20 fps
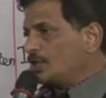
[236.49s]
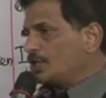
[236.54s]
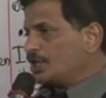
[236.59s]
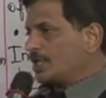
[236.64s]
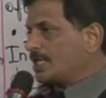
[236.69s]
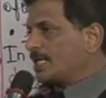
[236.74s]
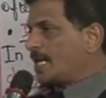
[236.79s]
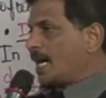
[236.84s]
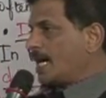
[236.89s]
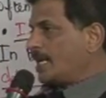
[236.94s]

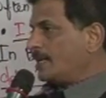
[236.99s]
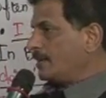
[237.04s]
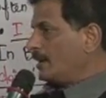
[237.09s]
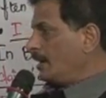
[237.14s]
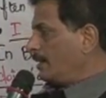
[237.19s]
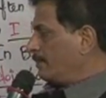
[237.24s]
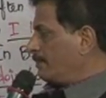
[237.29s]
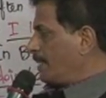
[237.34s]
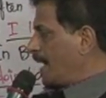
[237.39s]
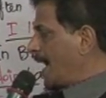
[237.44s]
She can't
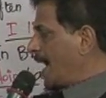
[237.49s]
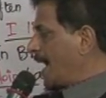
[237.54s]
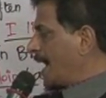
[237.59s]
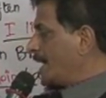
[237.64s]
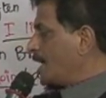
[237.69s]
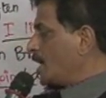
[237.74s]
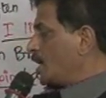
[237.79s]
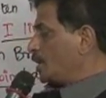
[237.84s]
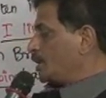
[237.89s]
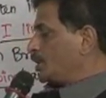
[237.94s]

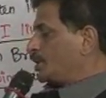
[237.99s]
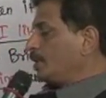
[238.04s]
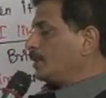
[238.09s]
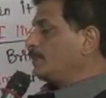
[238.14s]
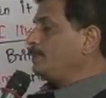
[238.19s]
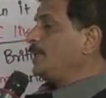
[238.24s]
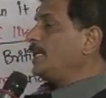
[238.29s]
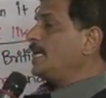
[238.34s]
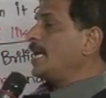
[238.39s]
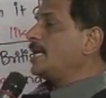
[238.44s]
bear to
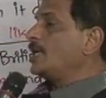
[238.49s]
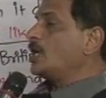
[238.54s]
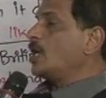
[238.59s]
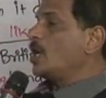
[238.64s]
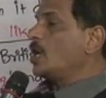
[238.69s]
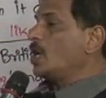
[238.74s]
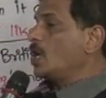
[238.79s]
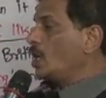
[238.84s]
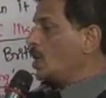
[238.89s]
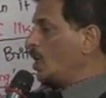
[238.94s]
be
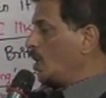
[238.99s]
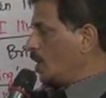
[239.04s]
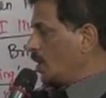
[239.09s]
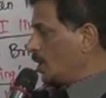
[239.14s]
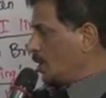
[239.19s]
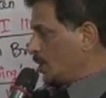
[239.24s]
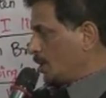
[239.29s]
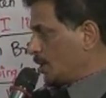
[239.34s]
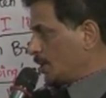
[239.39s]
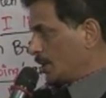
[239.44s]

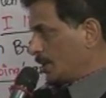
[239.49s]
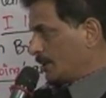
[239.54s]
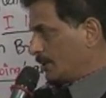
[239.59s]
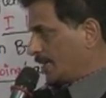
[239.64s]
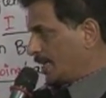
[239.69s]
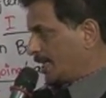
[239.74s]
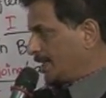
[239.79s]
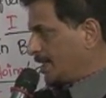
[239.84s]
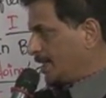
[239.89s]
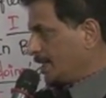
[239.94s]
alone.
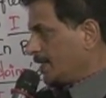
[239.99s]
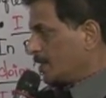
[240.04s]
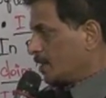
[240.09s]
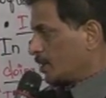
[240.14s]
Right?